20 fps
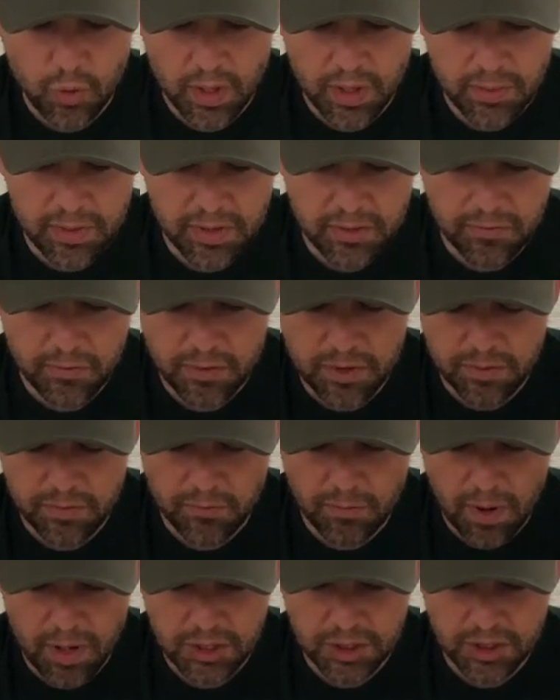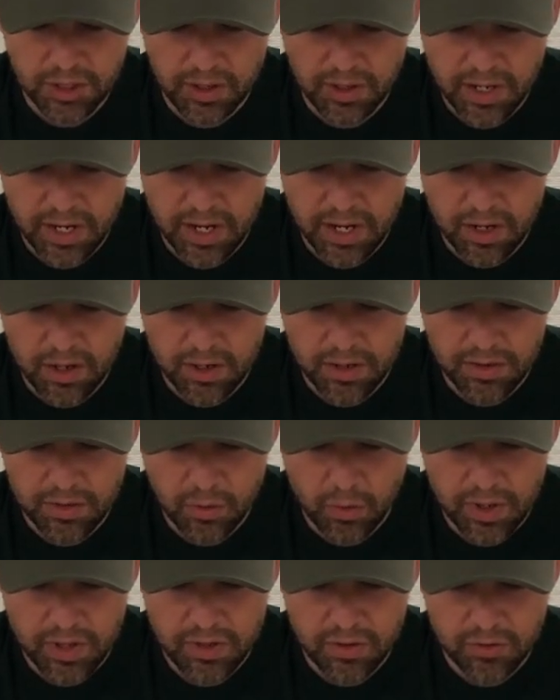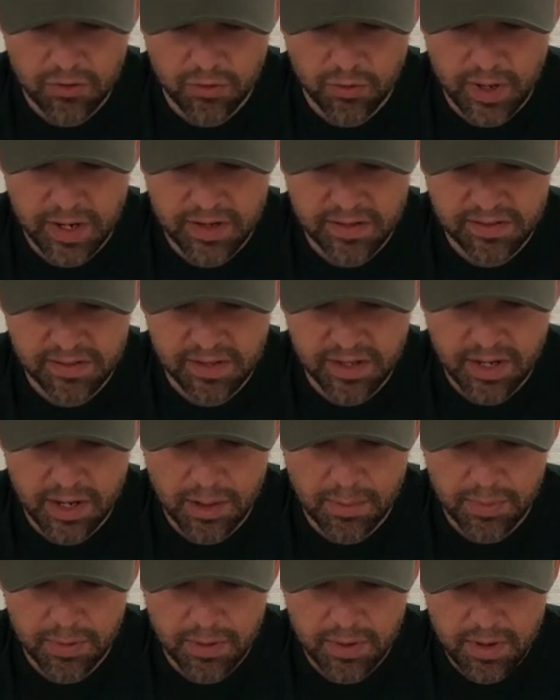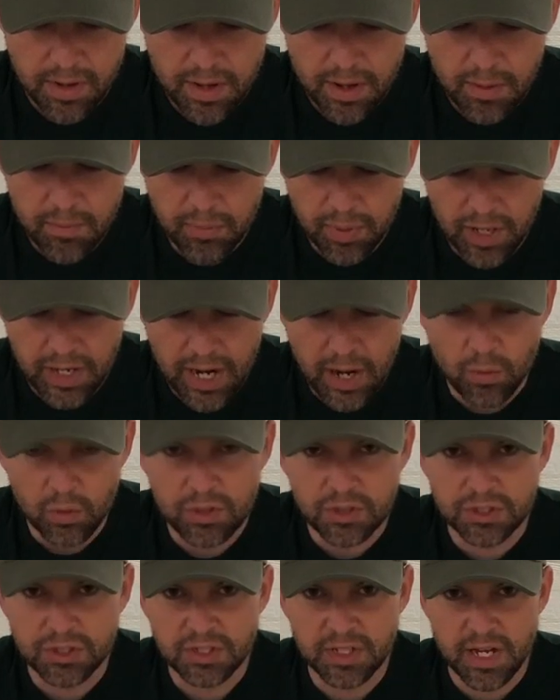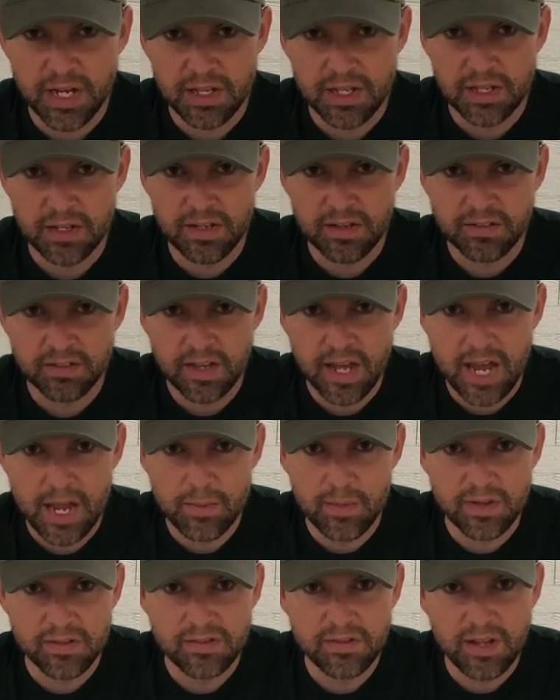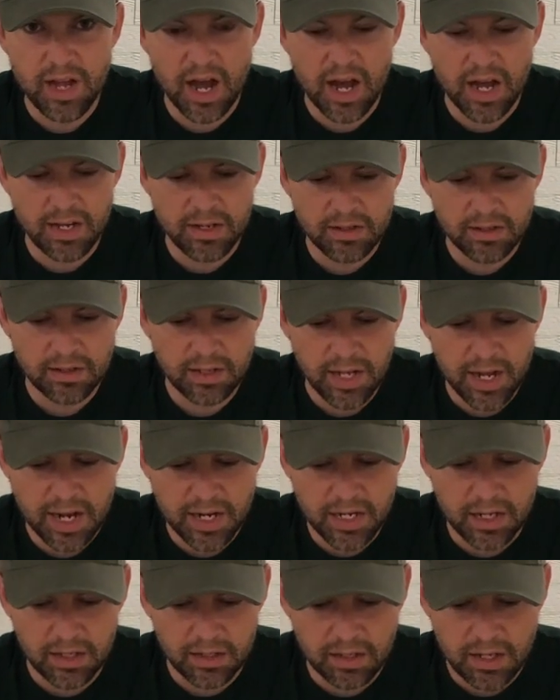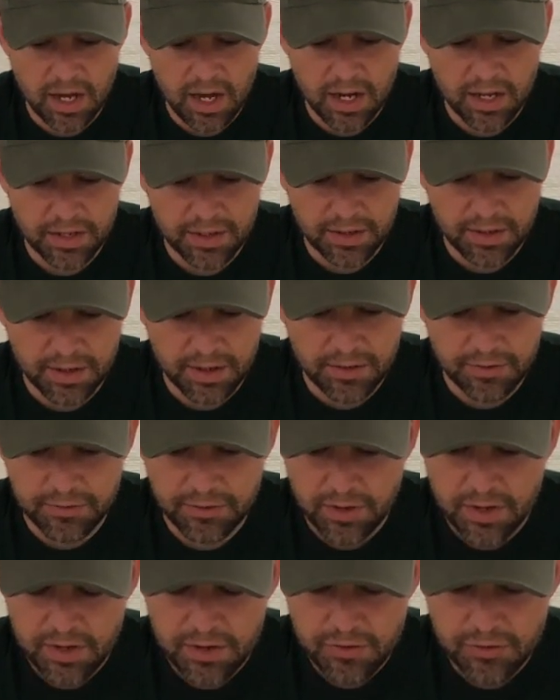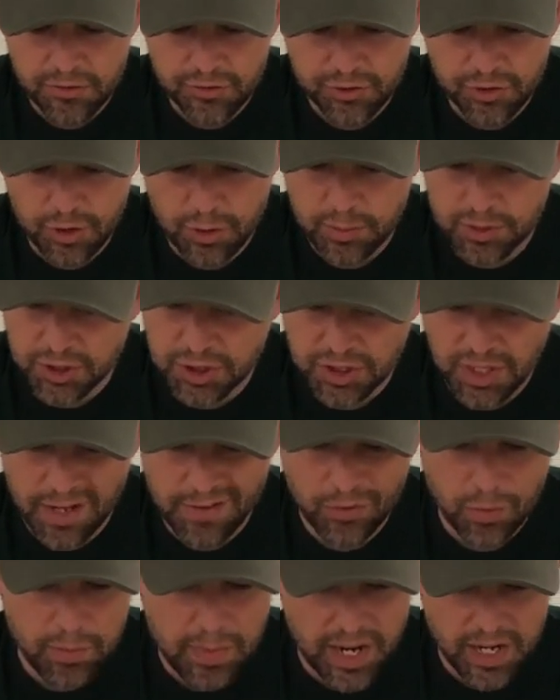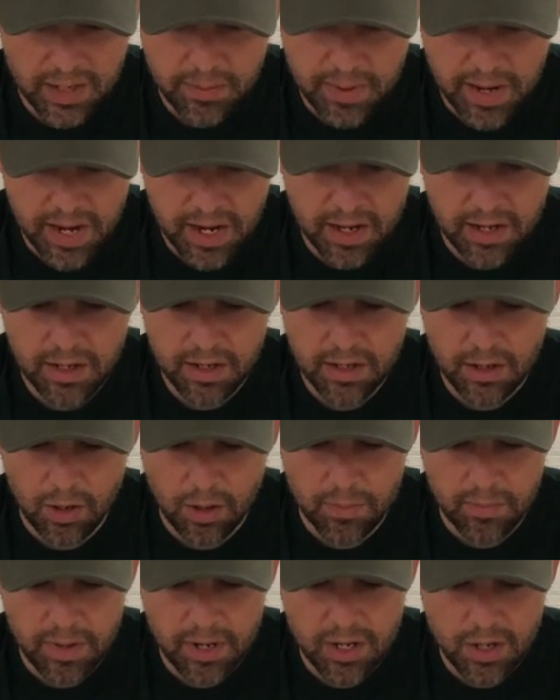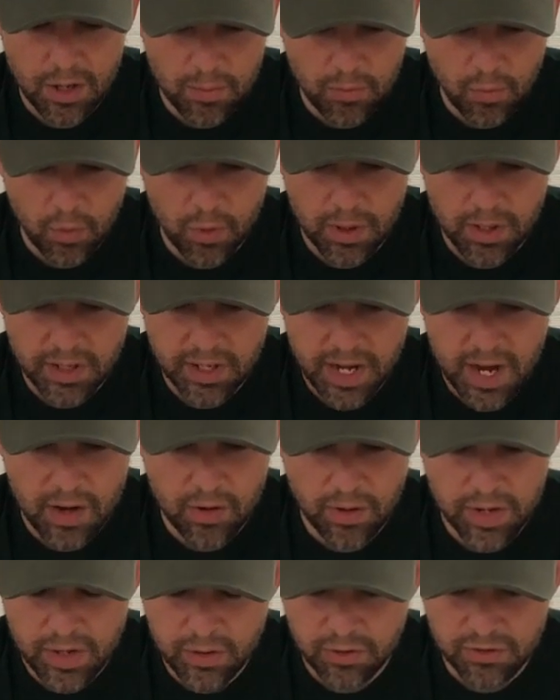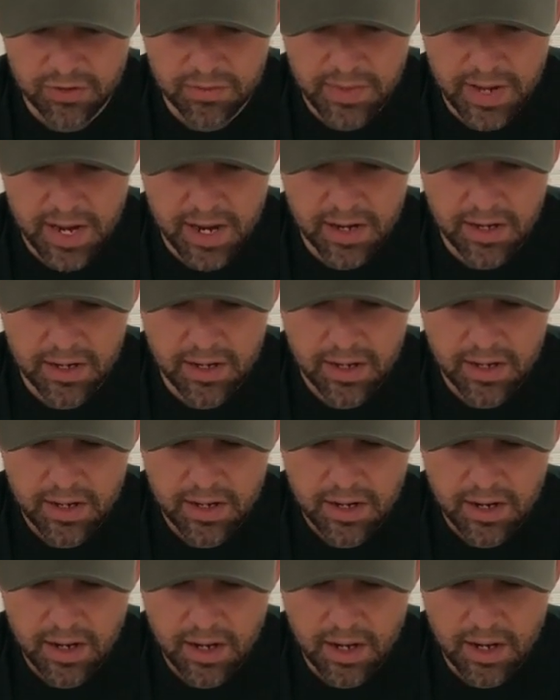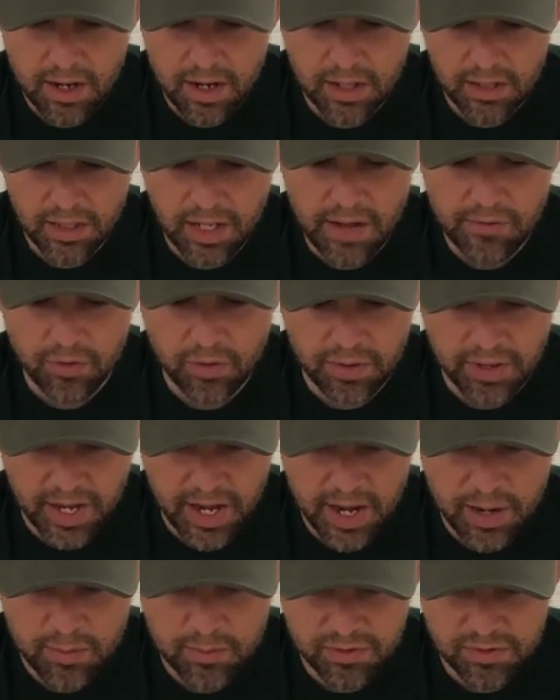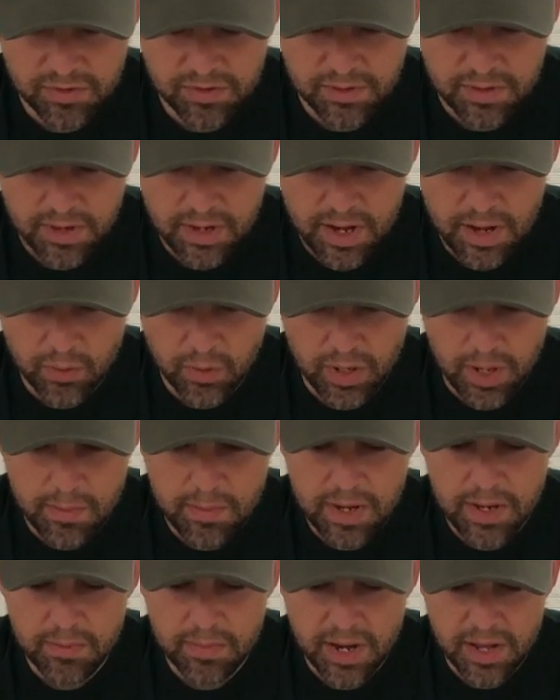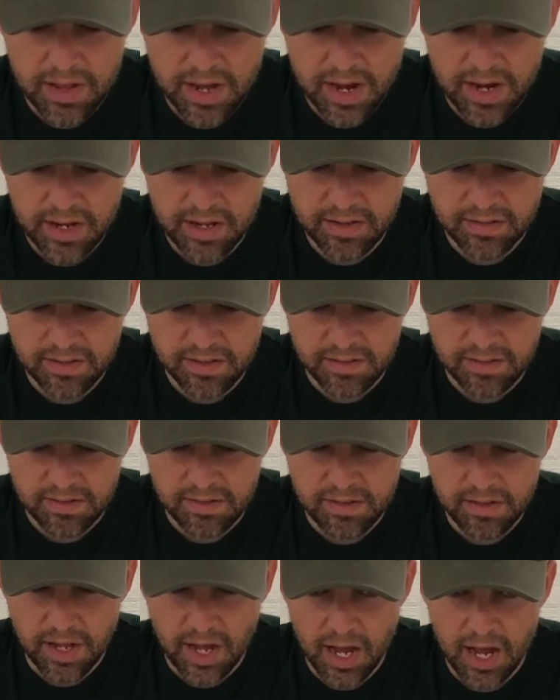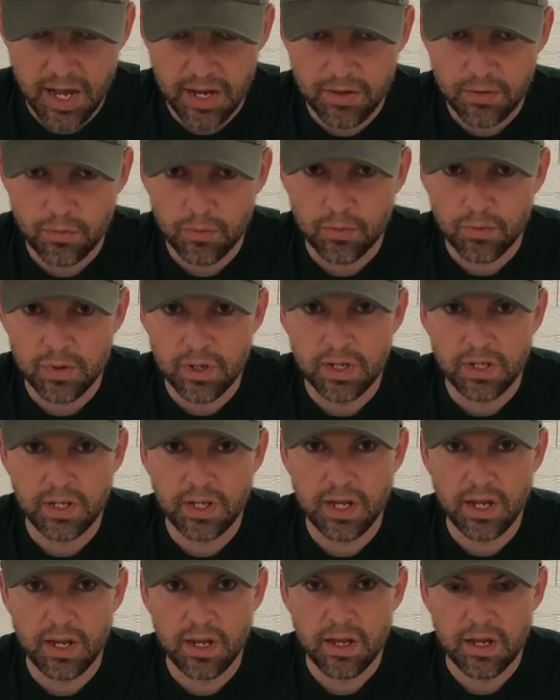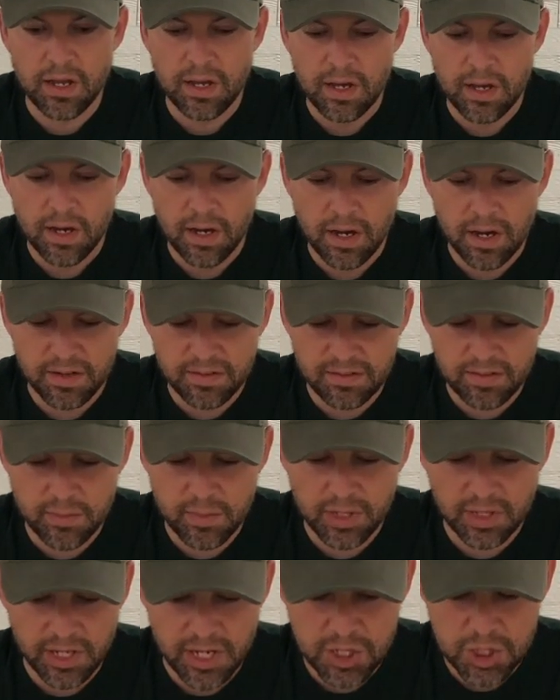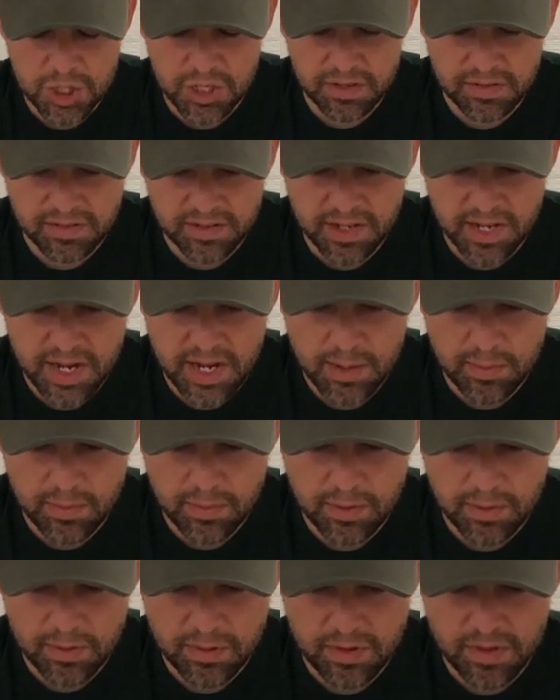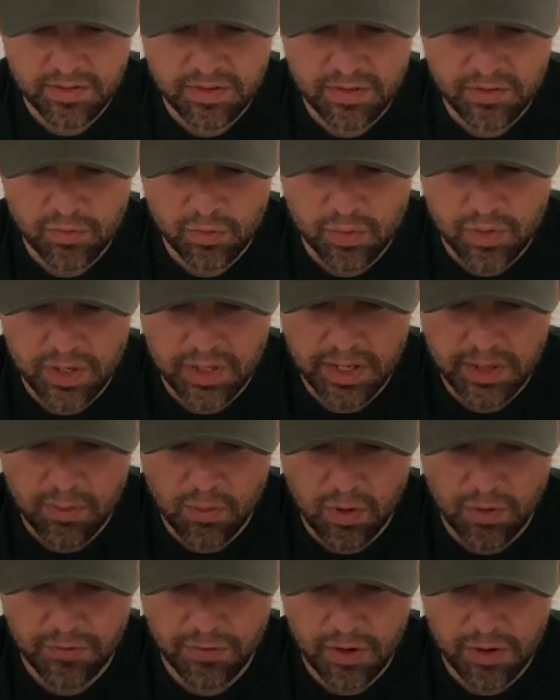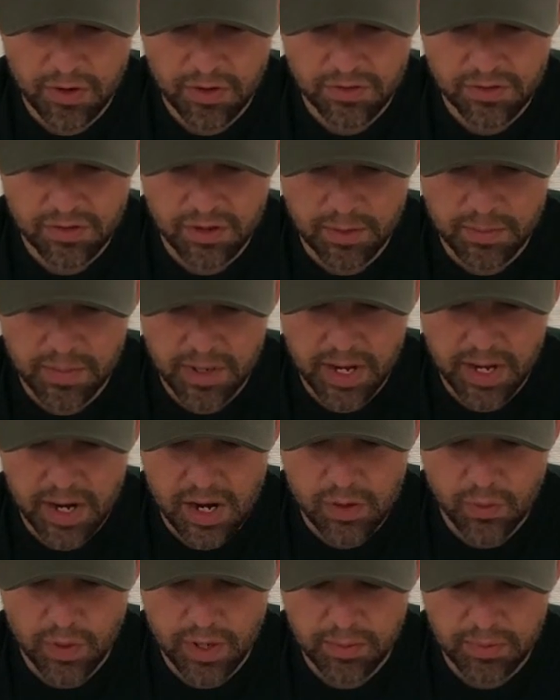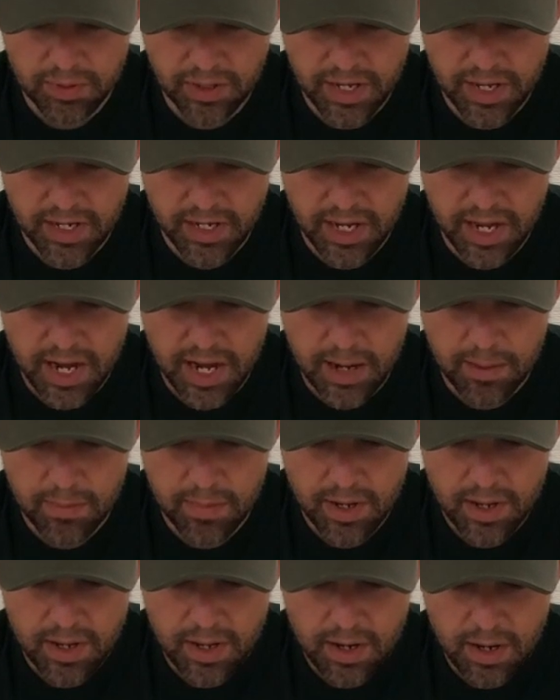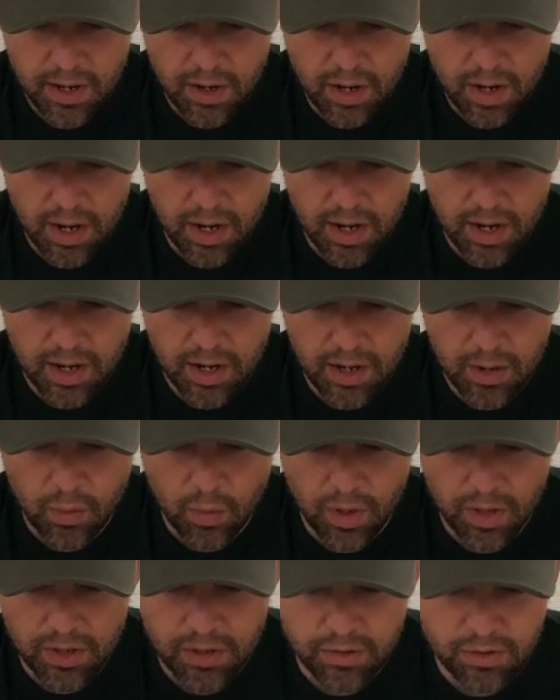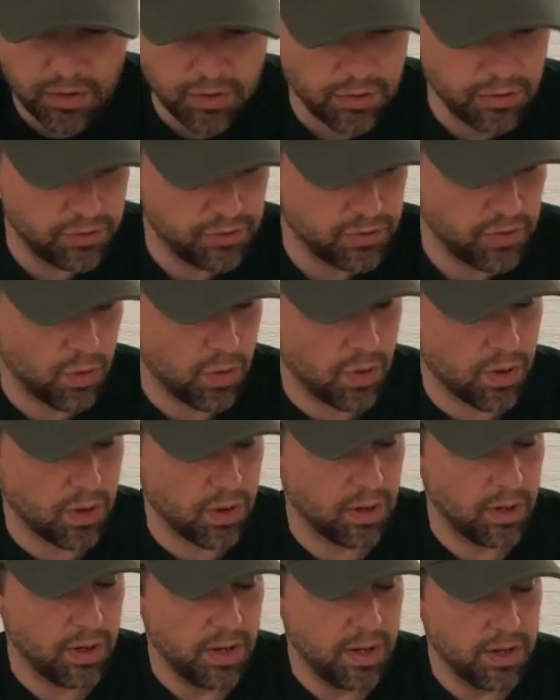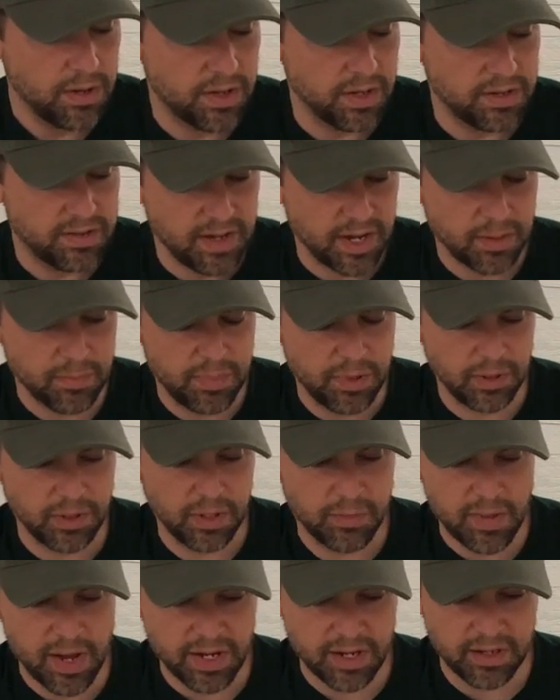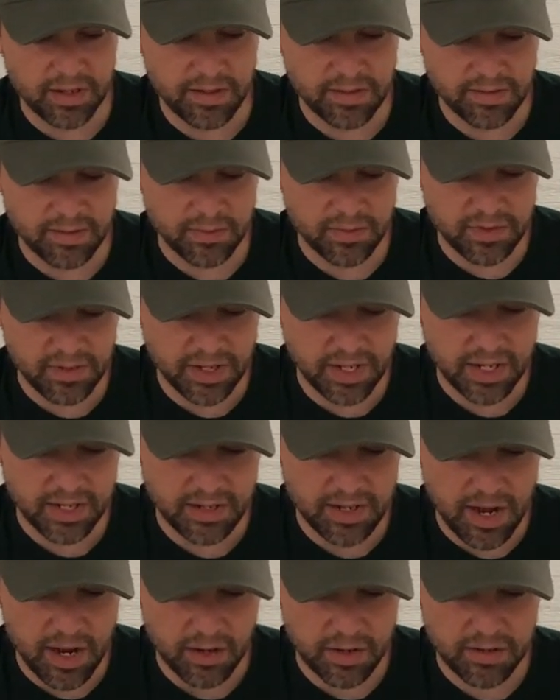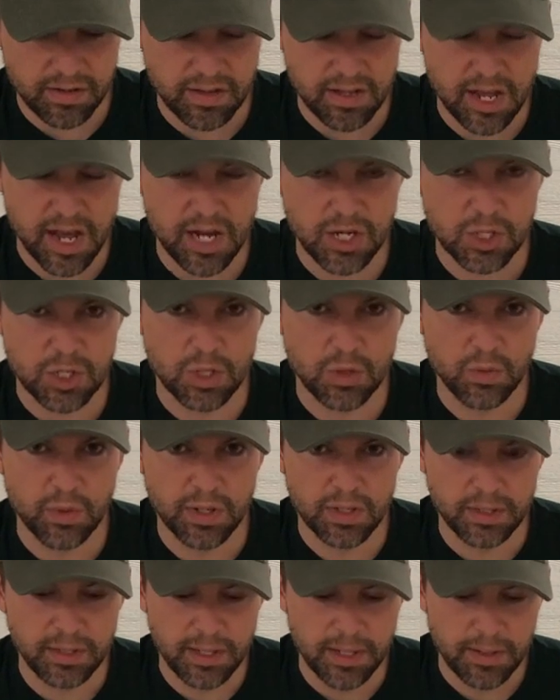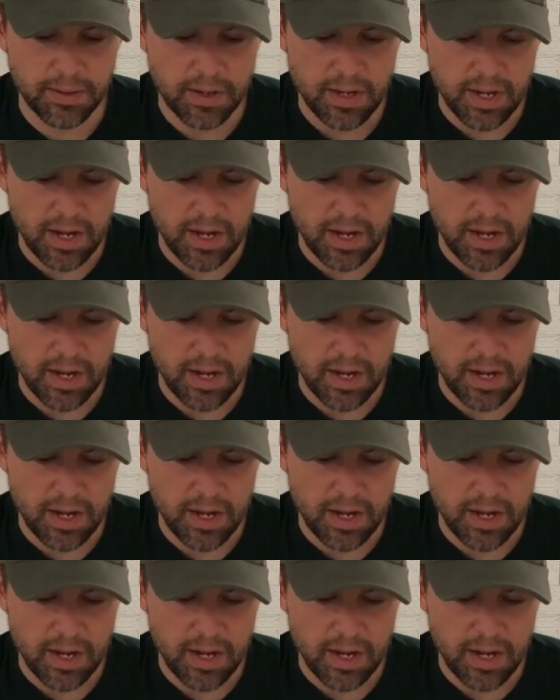quite a bit of modularity here in the way the terrain is set up. But I will say that this game is not like a lot of skirmish level, man-to-man, or one counter equals a man level games. And what I mean by that is it's not really a simulationist game. This is really more focused on being a quick playing game where you use the deck building mechanisms to get down into the action quickly.